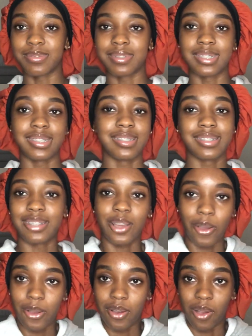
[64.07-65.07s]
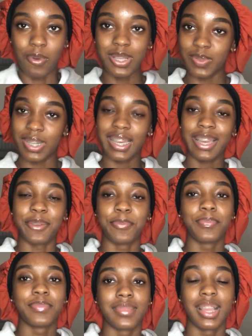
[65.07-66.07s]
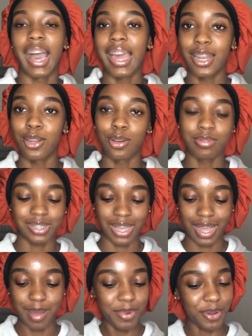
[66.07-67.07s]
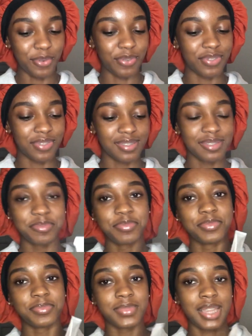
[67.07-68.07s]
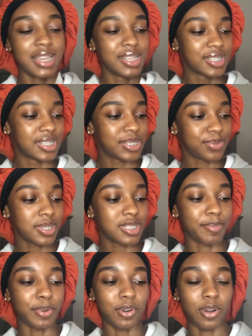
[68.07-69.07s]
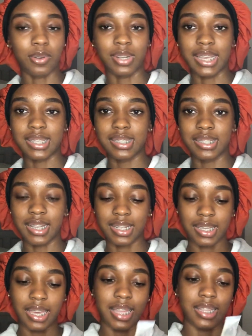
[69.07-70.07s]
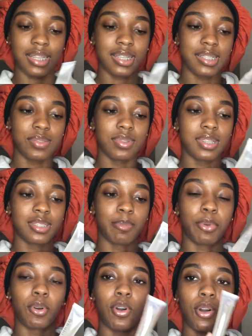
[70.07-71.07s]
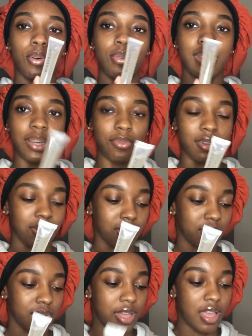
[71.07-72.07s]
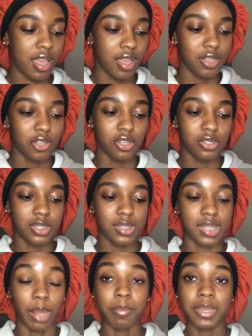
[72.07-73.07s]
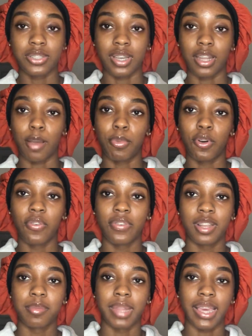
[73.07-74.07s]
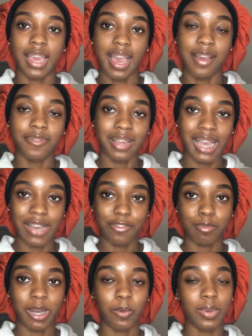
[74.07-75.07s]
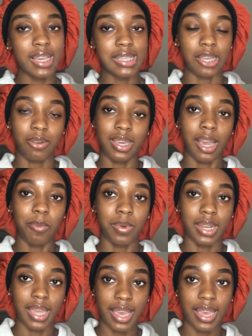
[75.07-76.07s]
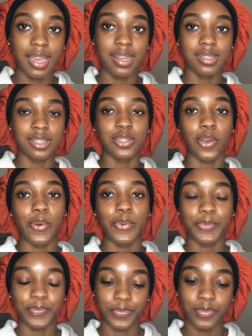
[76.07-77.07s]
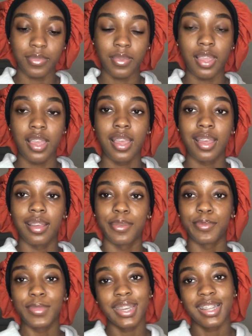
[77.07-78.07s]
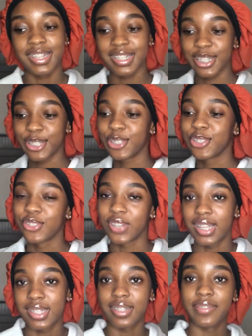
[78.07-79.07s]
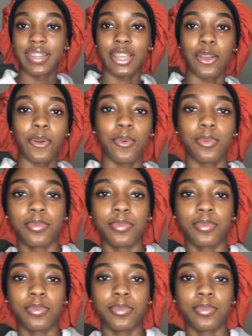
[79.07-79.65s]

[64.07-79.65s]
one? Which one to get? I didn't know, so I got both. So this one is the BOLDHOLD Lace Jelly, and then this one is the BOLDHOLD Liquid Glue. So today I'm gonna be trying out both of them, like half and half of my wigs. I only got one head, so yeah, let's get straight into the video.